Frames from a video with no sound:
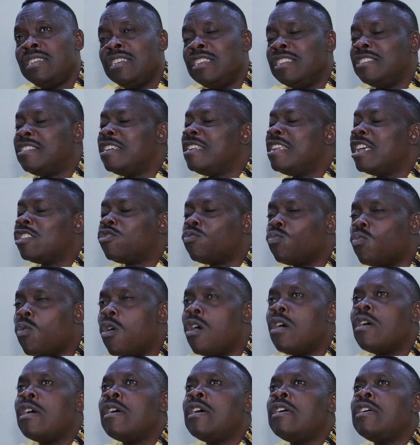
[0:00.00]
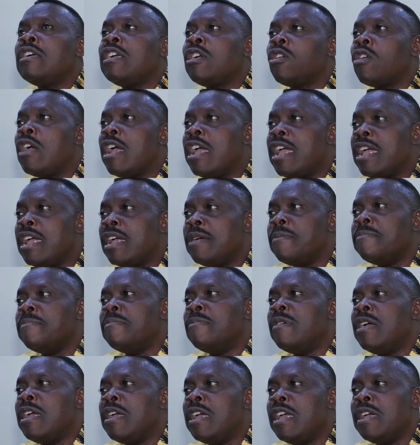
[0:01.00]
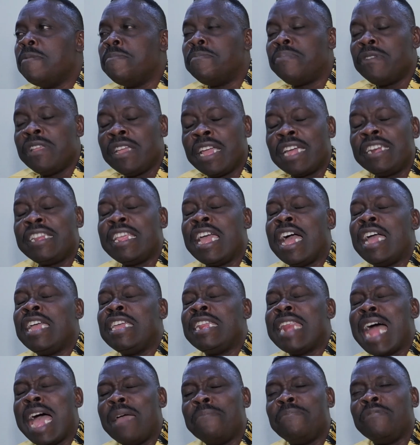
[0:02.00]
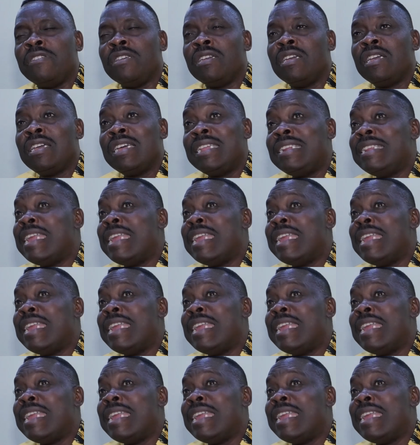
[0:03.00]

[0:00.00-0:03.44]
He said, there's one a brigadier in army